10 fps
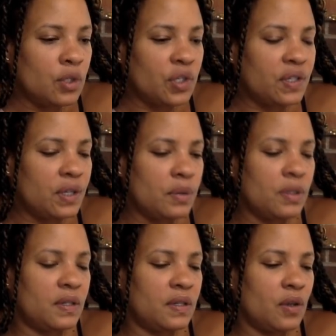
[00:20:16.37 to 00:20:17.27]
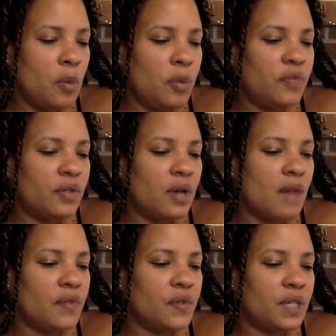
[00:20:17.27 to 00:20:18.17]
Just know that this is open for
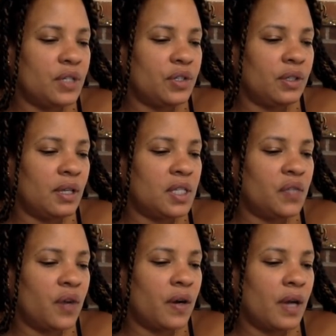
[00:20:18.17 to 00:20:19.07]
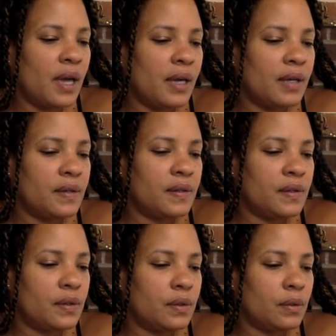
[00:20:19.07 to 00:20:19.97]
conversation as far
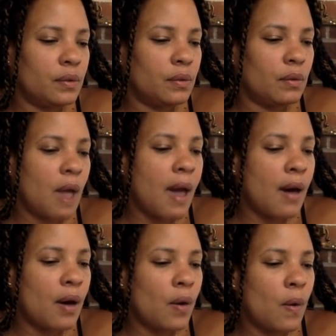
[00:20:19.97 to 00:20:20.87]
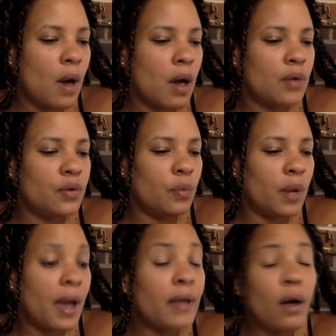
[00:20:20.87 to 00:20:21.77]
as how
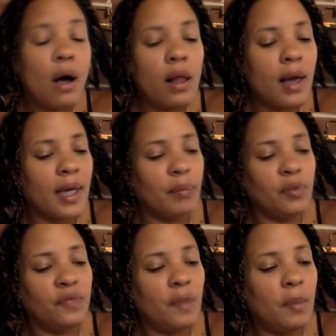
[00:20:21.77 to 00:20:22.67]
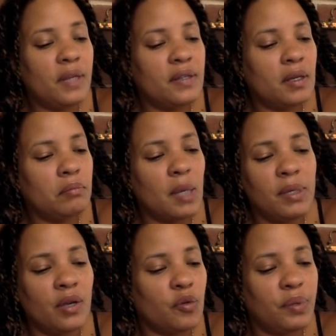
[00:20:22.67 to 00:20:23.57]
what I call hyperfeminism,
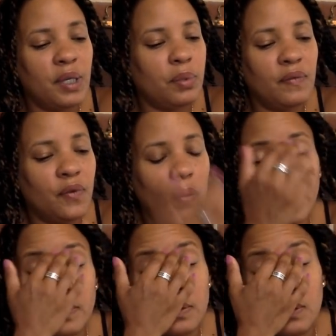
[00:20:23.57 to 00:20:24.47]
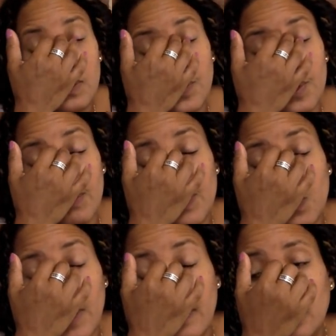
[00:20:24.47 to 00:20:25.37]
maybe other people have coined this term as
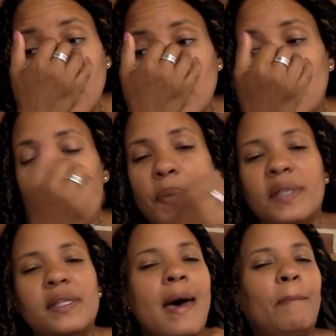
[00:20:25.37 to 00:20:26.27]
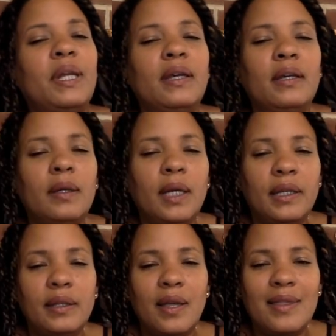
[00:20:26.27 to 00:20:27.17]
well, that's happening
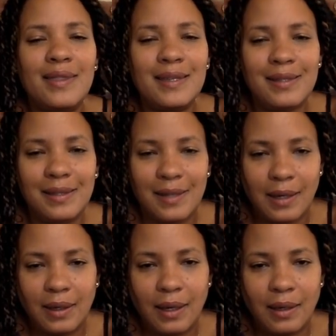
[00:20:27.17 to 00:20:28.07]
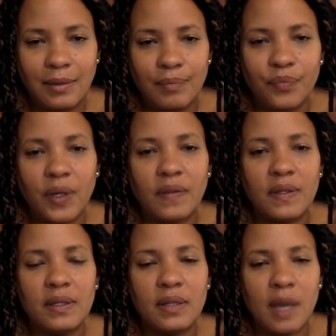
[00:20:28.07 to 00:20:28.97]
in this decade, right?
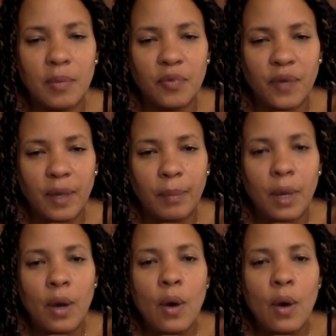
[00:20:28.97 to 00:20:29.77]
This time frame.